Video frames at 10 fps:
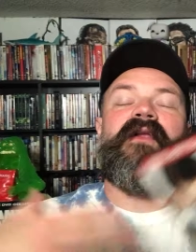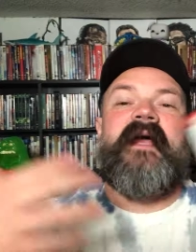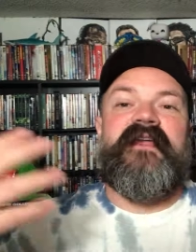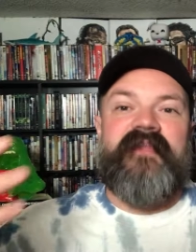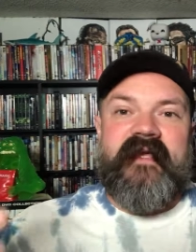
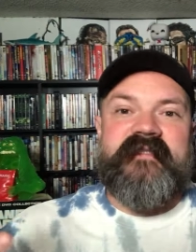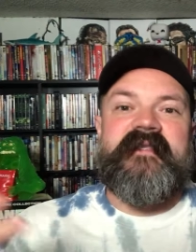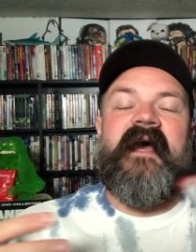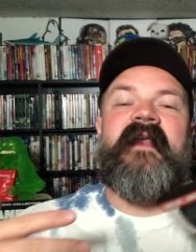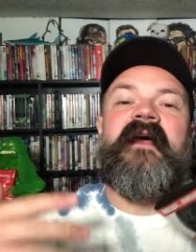like things
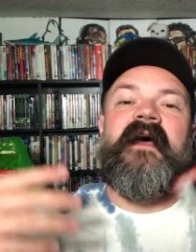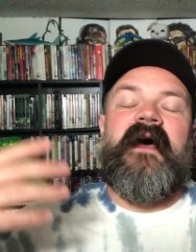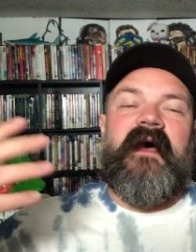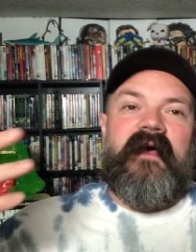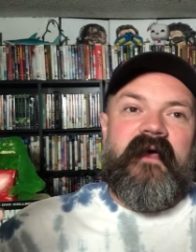that
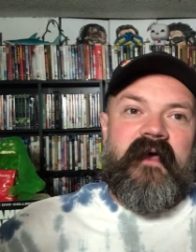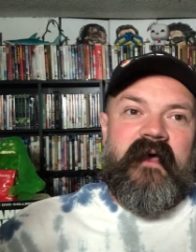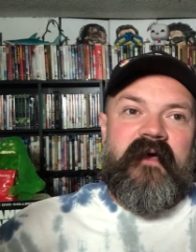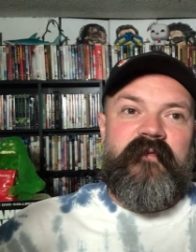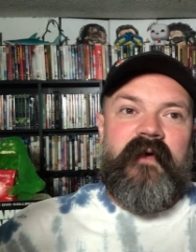uh,
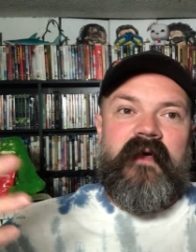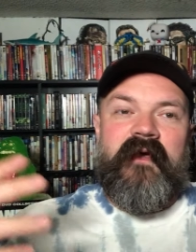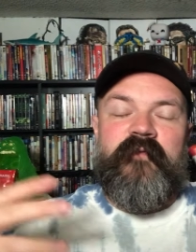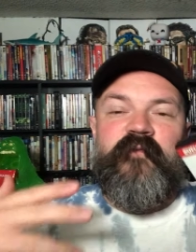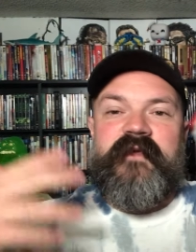a,
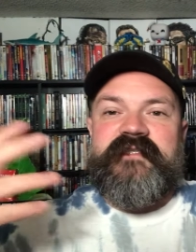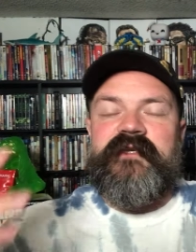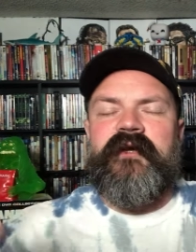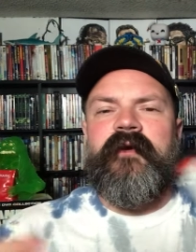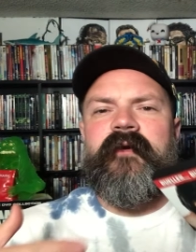a
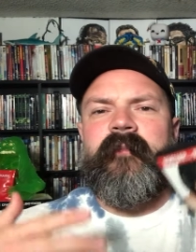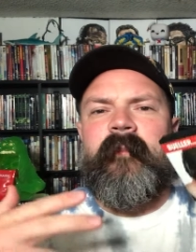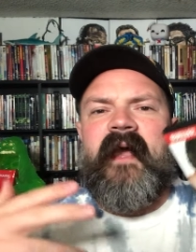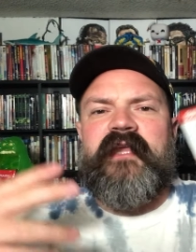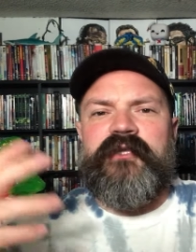visitor
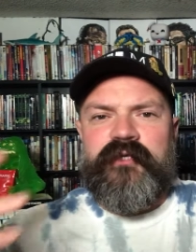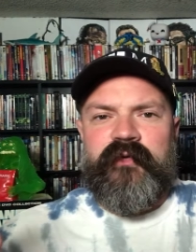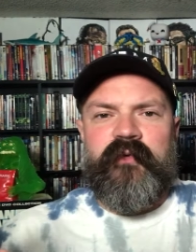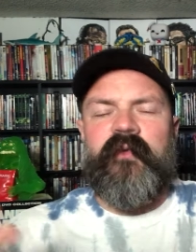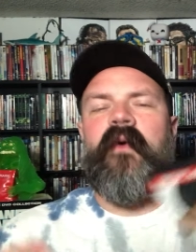might
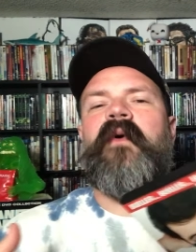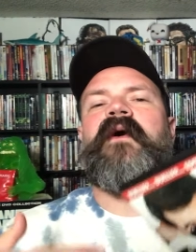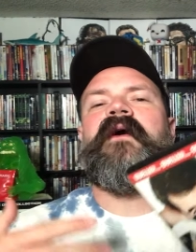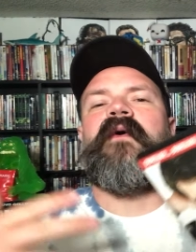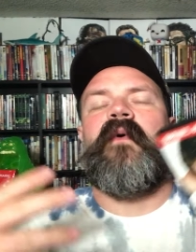do
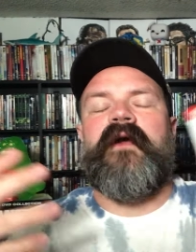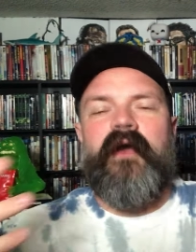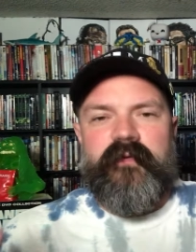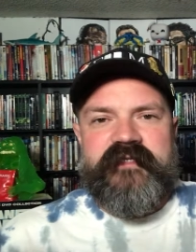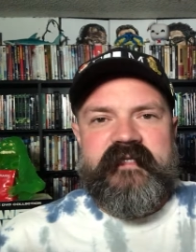or or
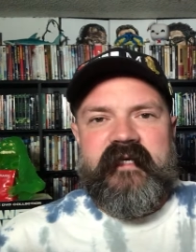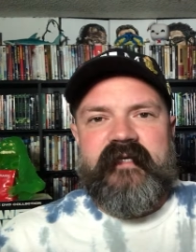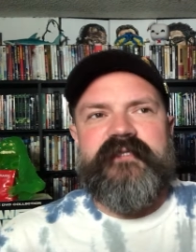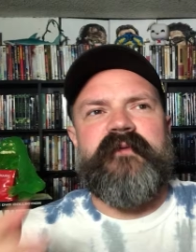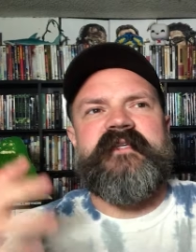go see.
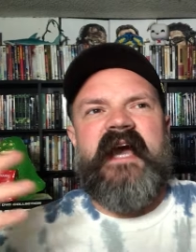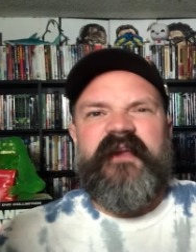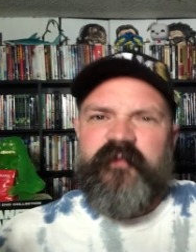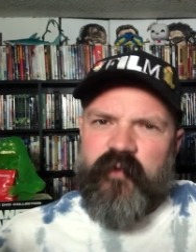So it's kind of